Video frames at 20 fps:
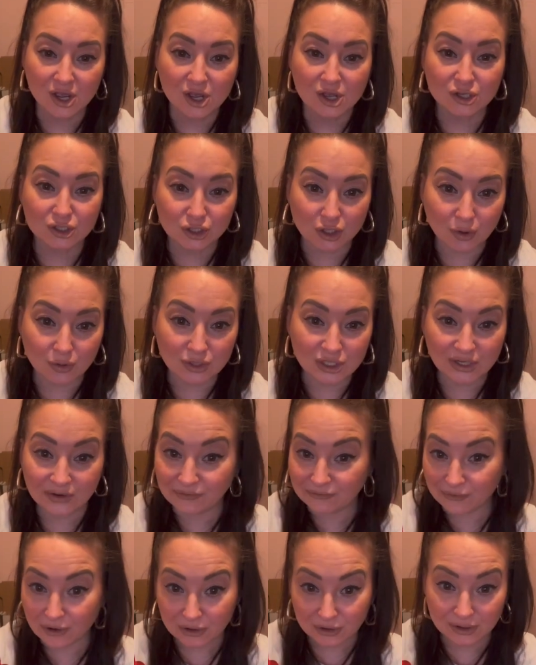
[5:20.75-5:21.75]
So she
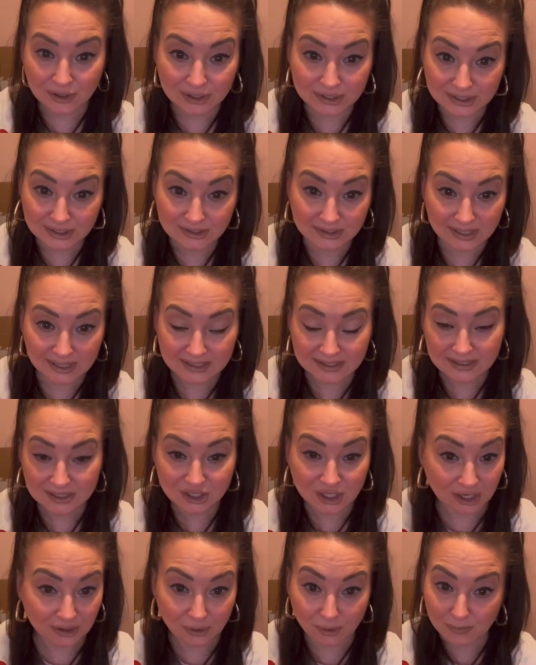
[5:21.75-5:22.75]
followed this
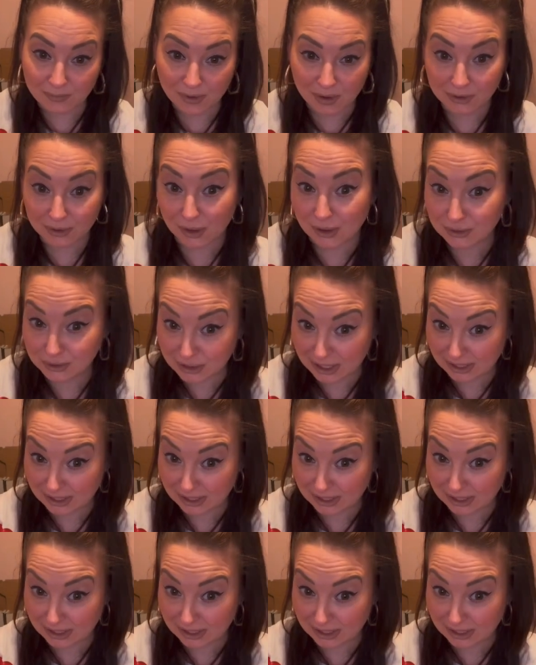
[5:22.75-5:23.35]
gentleman,